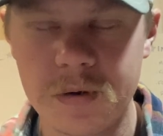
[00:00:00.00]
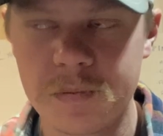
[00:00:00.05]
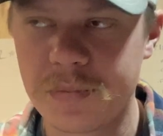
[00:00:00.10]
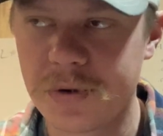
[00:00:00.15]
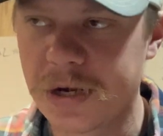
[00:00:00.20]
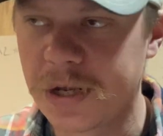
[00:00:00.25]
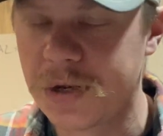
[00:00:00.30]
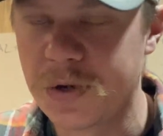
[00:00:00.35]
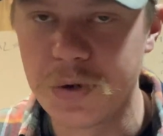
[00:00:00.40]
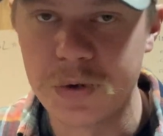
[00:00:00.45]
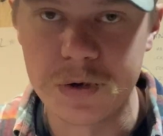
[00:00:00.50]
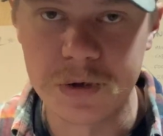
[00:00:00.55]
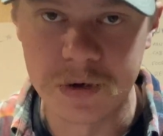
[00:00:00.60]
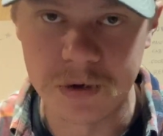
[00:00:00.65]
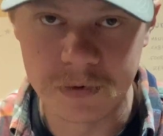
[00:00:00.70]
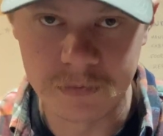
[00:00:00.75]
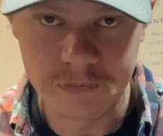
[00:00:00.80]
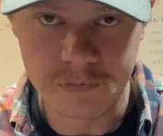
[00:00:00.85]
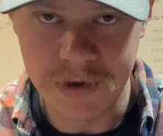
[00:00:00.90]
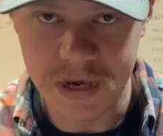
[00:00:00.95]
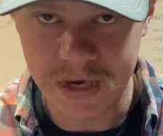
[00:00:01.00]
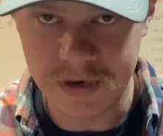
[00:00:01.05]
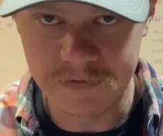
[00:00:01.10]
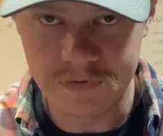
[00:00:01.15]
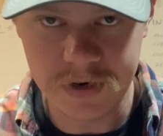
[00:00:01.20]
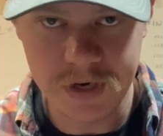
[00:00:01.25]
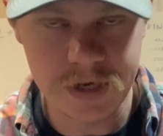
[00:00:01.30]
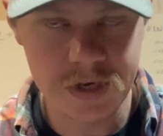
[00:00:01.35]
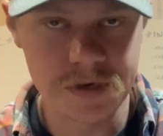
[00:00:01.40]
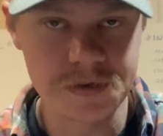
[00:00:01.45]
I'm pretty new to making
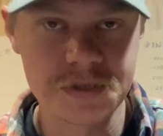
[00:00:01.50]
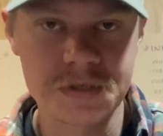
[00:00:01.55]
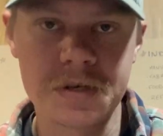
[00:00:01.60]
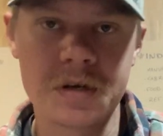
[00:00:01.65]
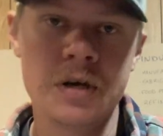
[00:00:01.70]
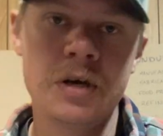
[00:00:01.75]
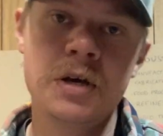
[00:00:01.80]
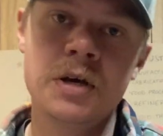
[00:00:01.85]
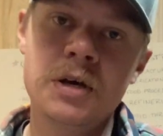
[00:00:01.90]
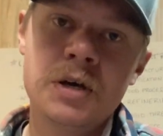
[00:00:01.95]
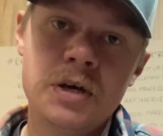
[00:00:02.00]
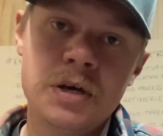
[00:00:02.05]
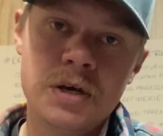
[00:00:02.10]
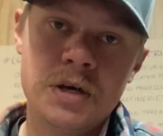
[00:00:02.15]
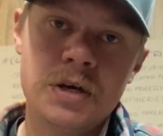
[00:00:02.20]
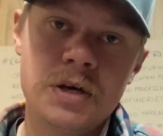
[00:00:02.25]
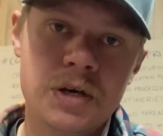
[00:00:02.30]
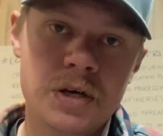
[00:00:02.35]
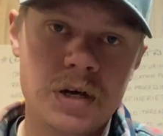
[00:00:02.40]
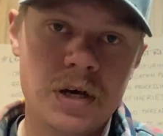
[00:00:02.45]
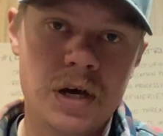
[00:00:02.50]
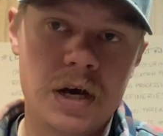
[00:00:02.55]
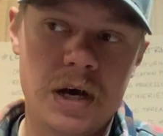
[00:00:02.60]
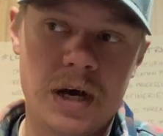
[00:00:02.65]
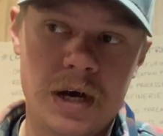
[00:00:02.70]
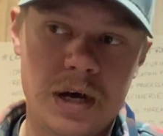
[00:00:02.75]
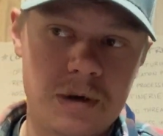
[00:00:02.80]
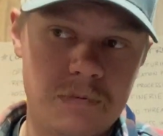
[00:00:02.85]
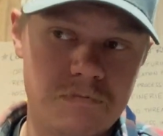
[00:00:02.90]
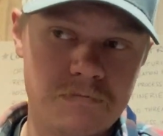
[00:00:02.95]
videos.
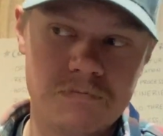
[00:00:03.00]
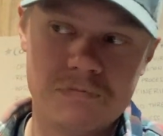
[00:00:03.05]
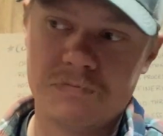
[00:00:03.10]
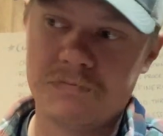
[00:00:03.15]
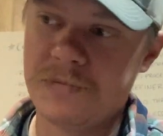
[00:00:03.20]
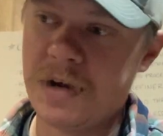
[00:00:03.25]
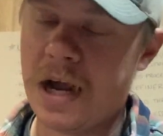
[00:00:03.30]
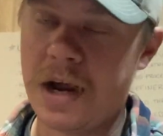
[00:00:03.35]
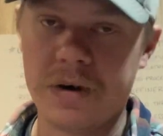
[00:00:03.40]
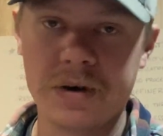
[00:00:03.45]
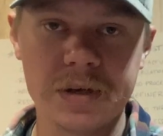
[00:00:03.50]
Not